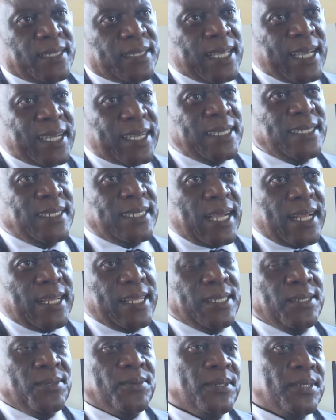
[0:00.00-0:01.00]
second
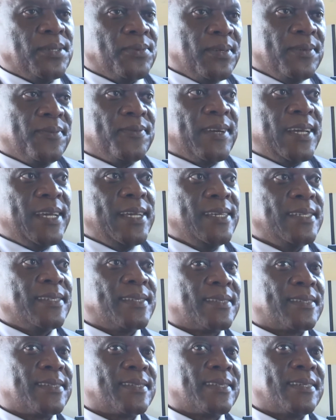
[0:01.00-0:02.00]
challenge which we
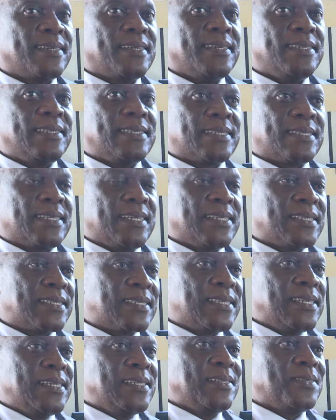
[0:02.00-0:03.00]
face is these
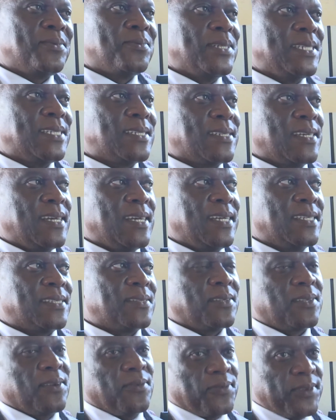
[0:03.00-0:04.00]
things which uh,
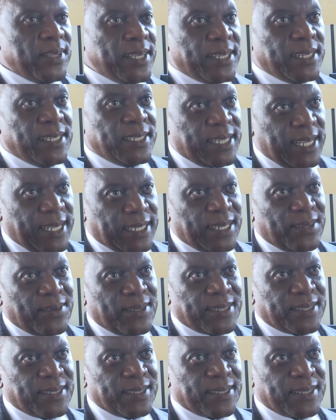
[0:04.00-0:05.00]
sort of irritate our
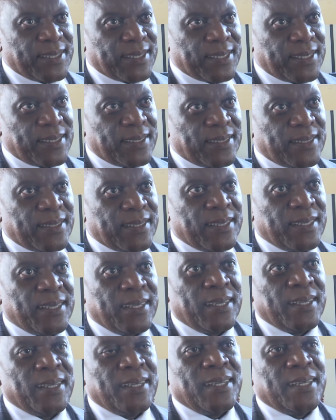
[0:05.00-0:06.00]
citizens.
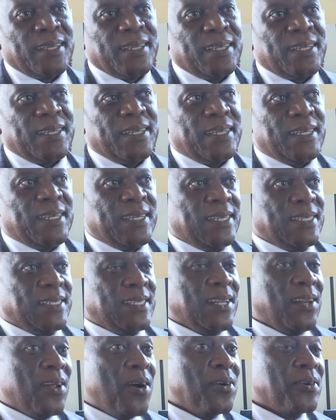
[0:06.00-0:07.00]
Uh,
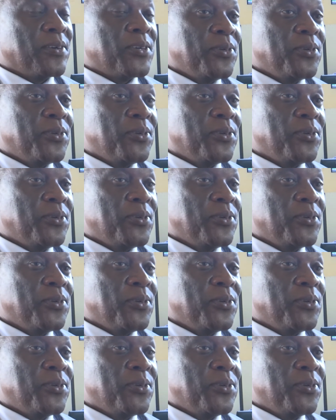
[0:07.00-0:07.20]
the long